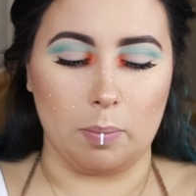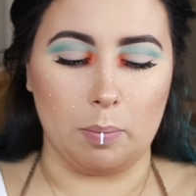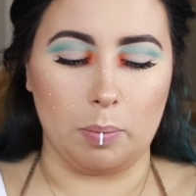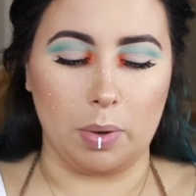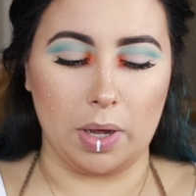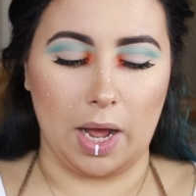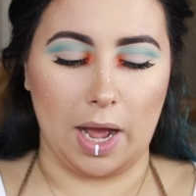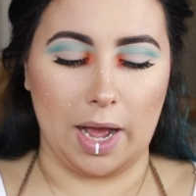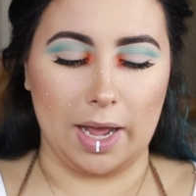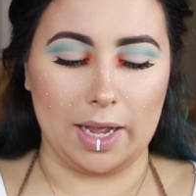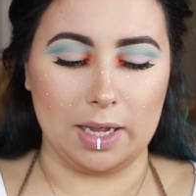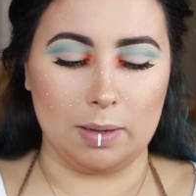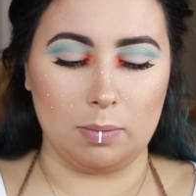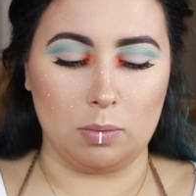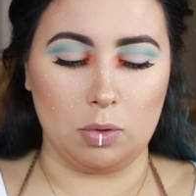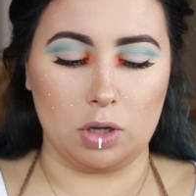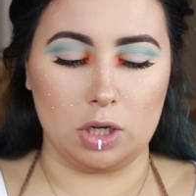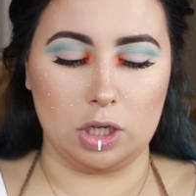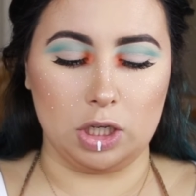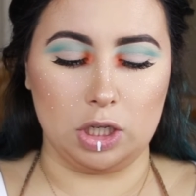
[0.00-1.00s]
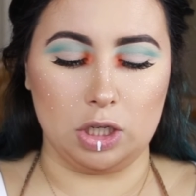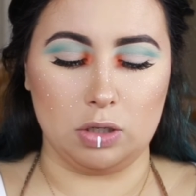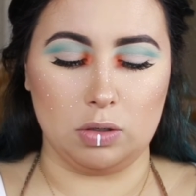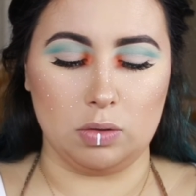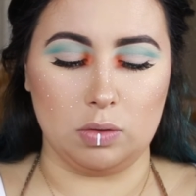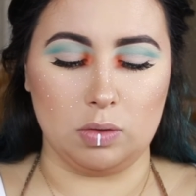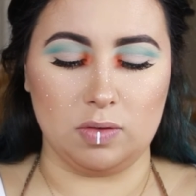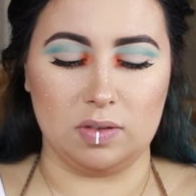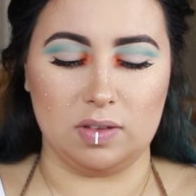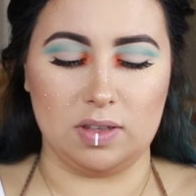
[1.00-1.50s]
But I am going to
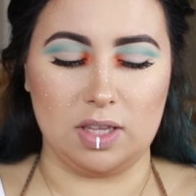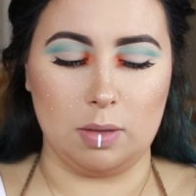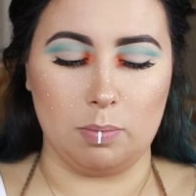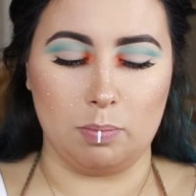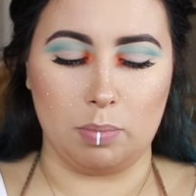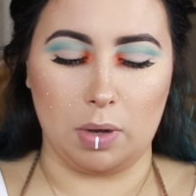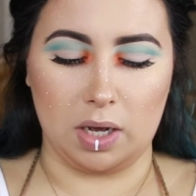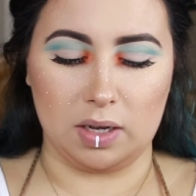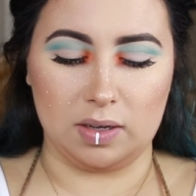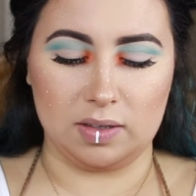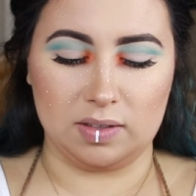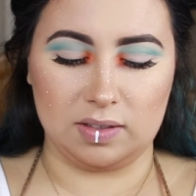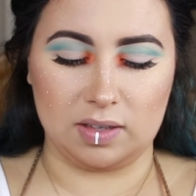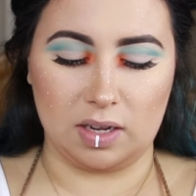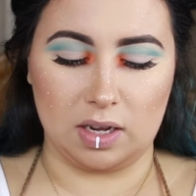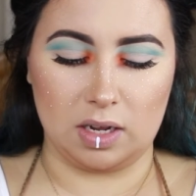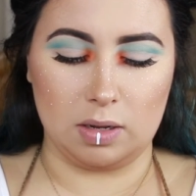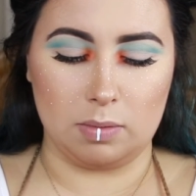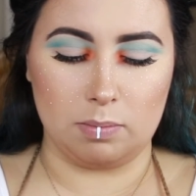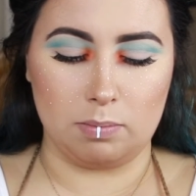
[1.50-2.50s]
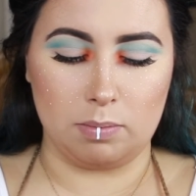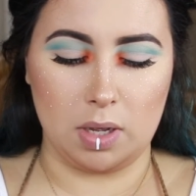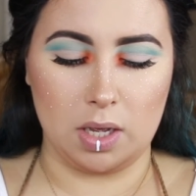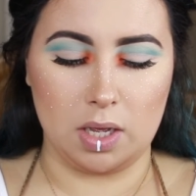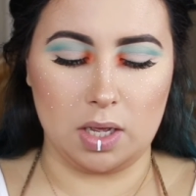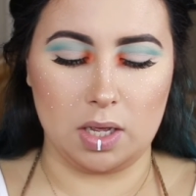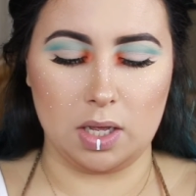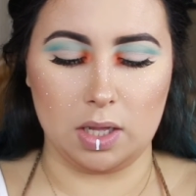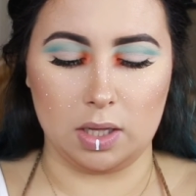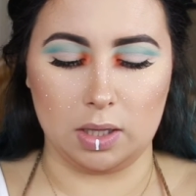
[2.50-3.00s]
use the Buxom
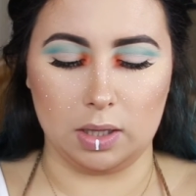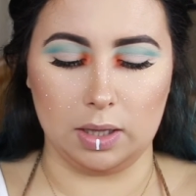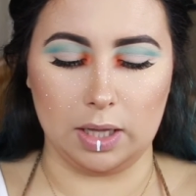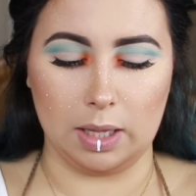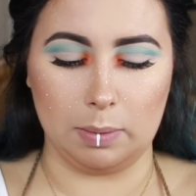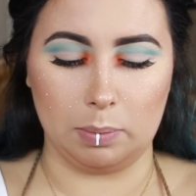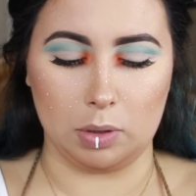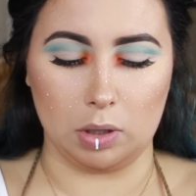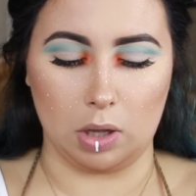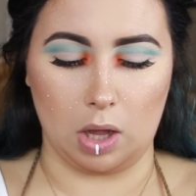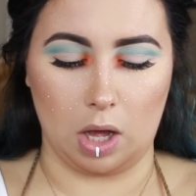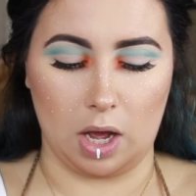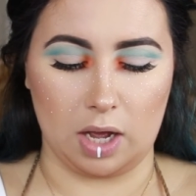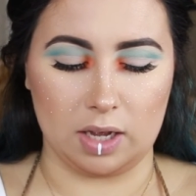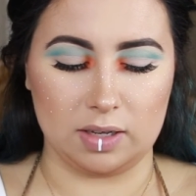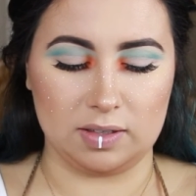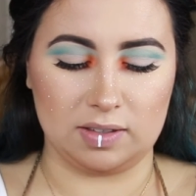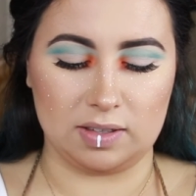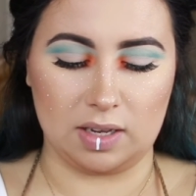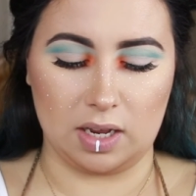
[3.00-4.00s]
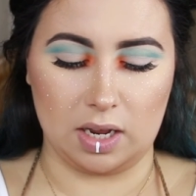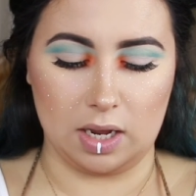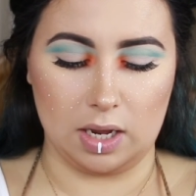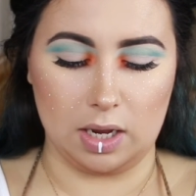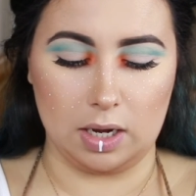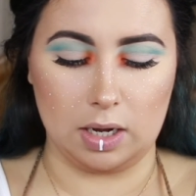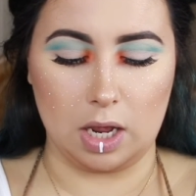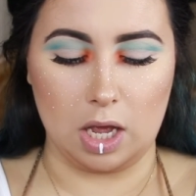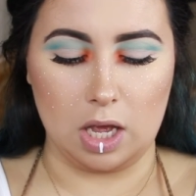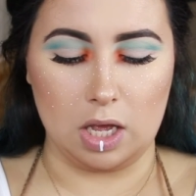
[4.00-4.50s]
lip gloss
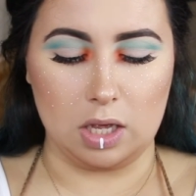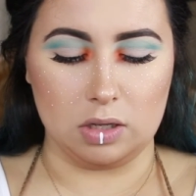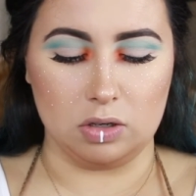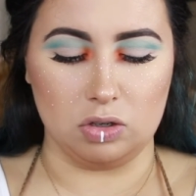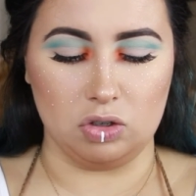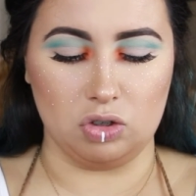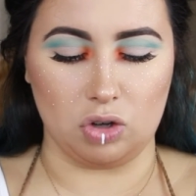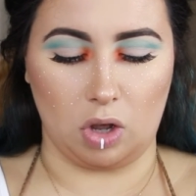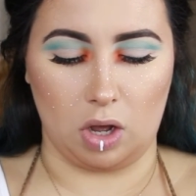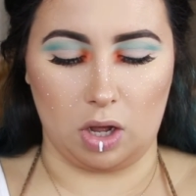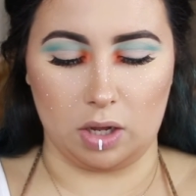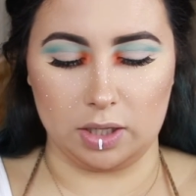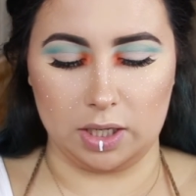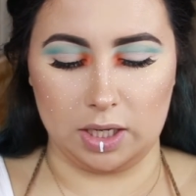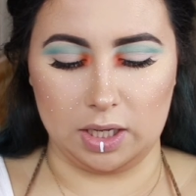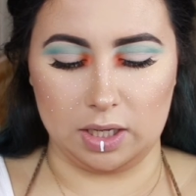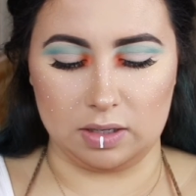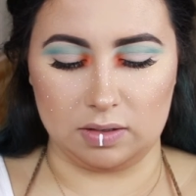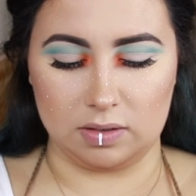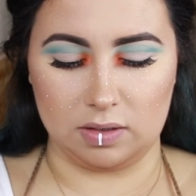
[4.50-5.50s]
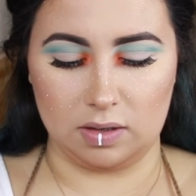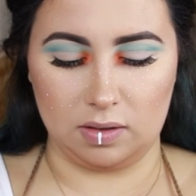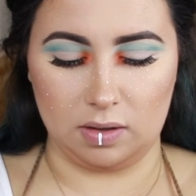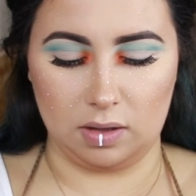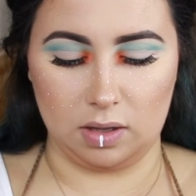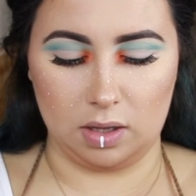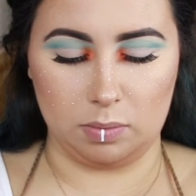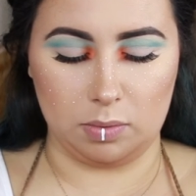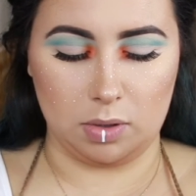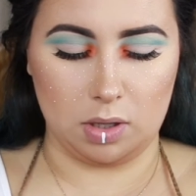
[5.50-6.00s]
in Dolly. Is this
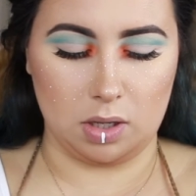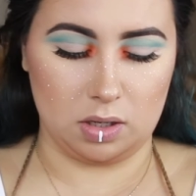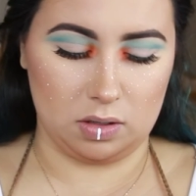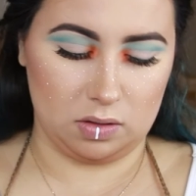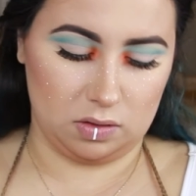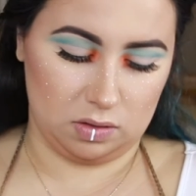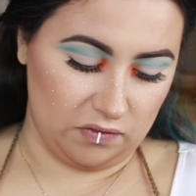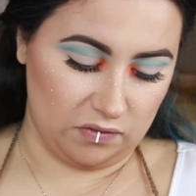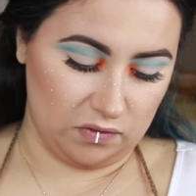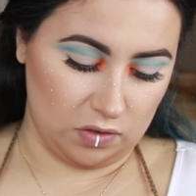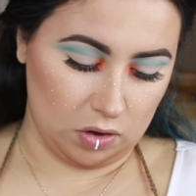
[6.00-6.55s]
a lip gloss?